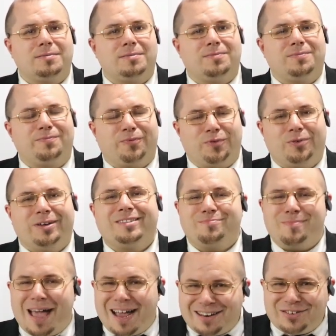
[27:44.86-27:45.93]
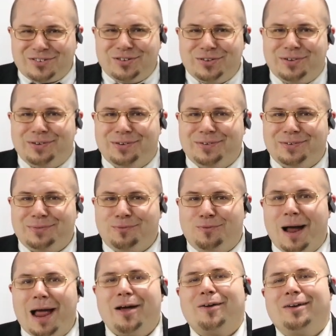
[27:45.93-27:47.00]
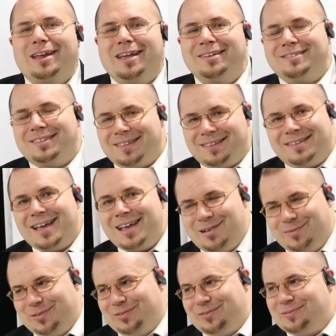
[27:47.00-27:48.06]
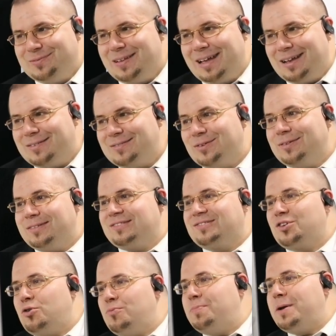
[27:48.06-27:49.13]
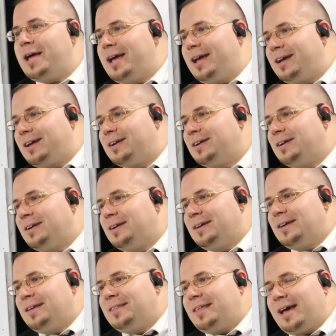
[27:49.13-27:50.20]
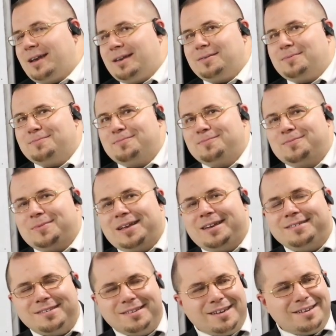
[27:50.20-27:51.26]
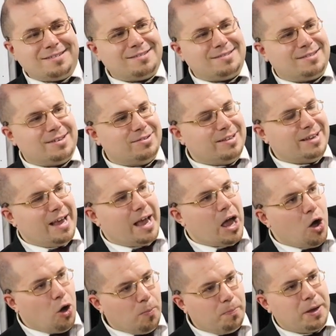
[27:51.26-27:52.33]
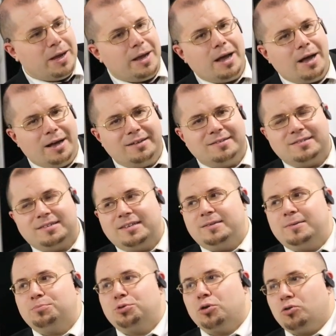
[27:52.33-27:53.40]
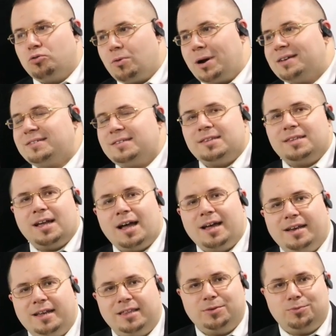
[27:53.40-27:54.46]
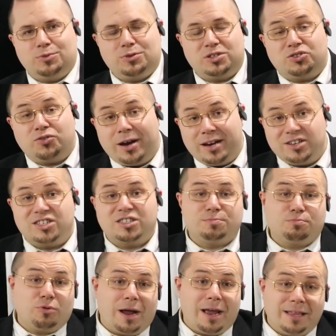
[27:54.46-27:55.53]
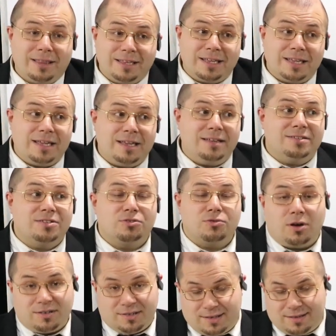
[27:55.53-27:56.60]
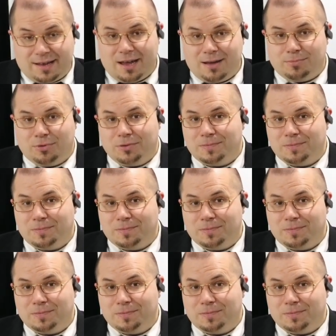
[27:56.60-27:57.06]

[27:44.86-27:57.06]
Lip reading: for its magnitude, where it is in the table? Like, so it's so big that it isn't necessarily helping us progress to the idea that we're trying to spread the keys across the table.